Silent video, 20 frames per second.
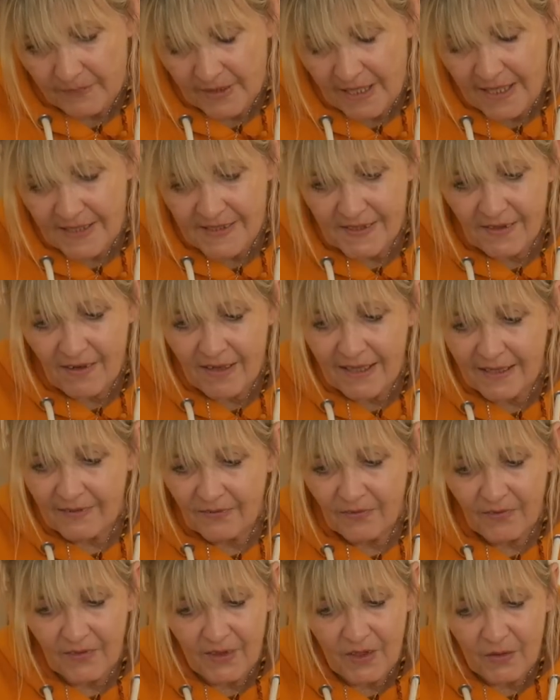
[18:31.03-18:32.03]
it's like
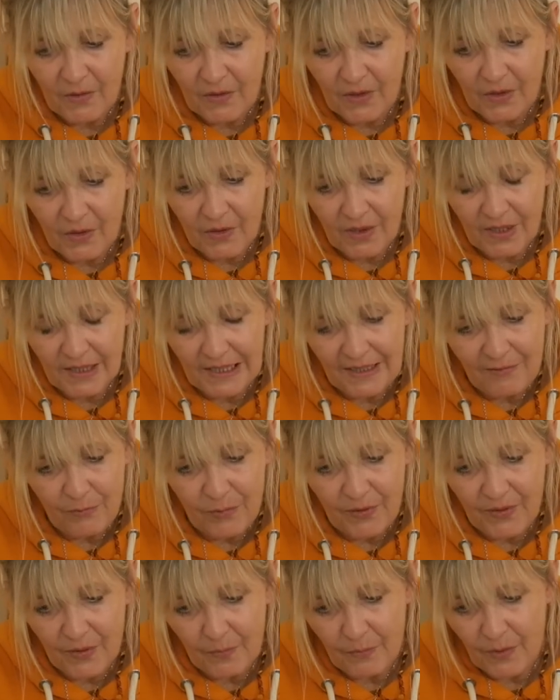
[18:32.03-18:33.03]
you, you can live
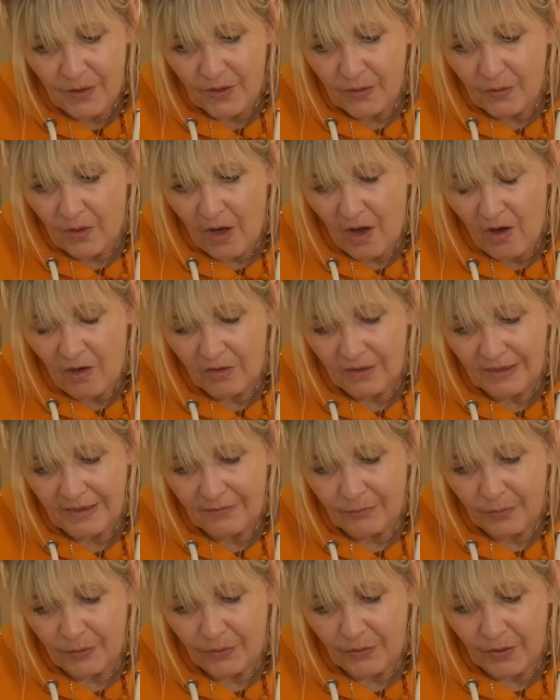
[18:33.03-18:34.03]
with them, but you can't
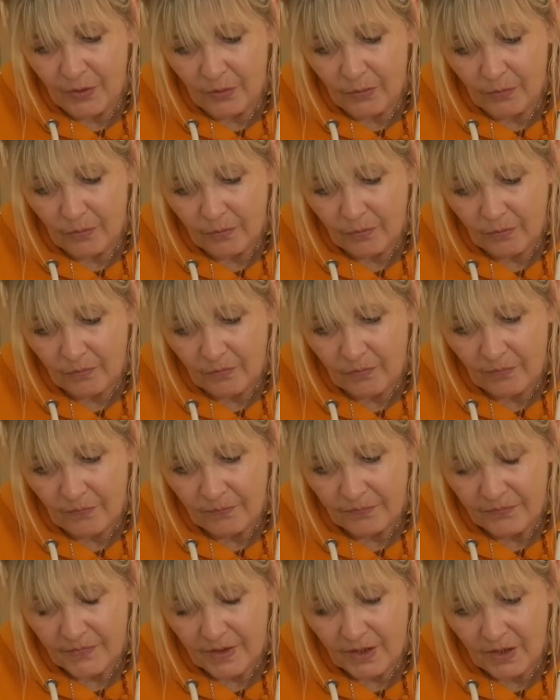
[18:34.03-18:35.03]
live with them
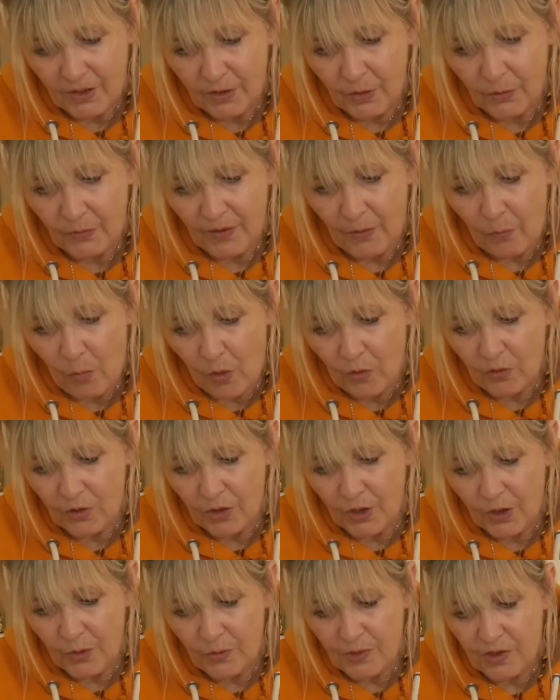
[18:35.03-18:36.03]
you know, they want
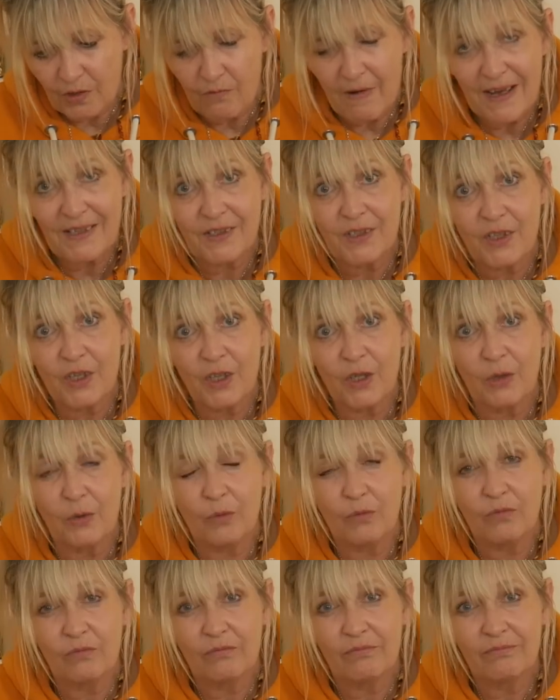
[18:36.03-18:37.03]
you to rescue
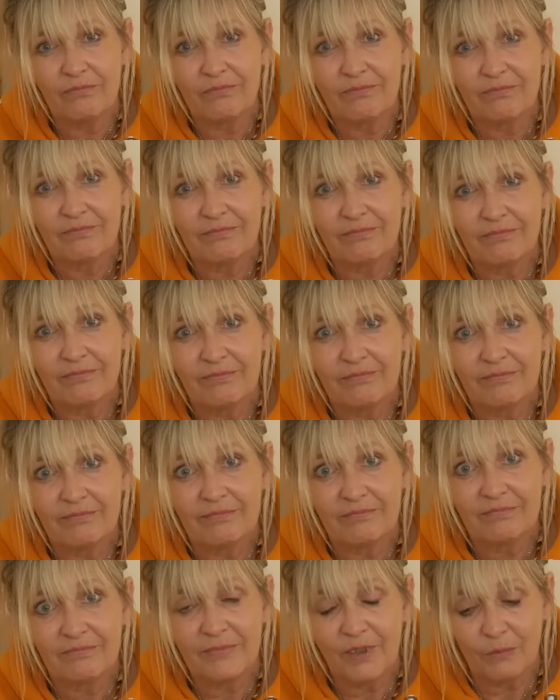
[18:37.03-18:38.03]

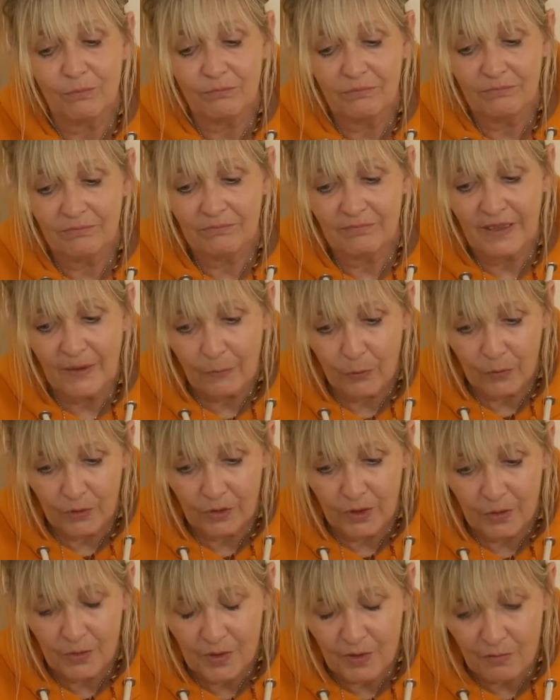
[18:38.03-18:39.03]
them. They want
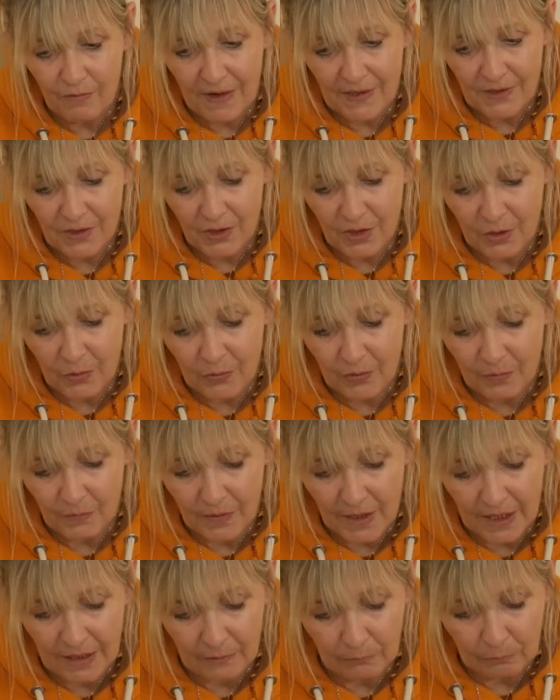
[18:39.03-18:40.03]
you to rescue them
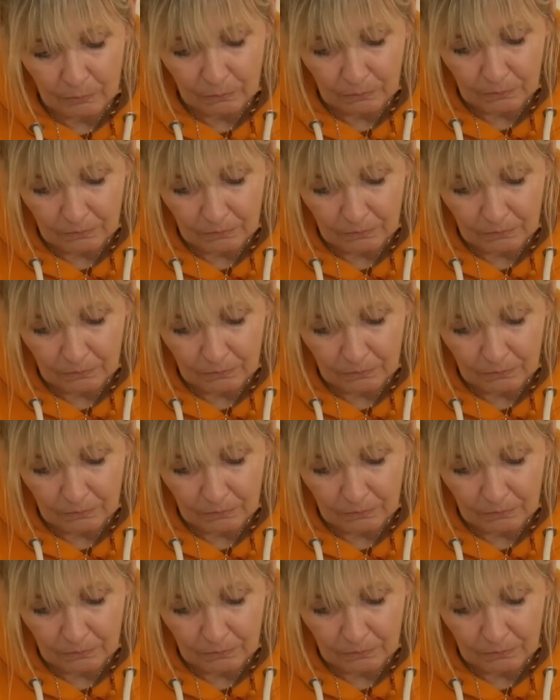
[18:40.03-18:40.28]
now.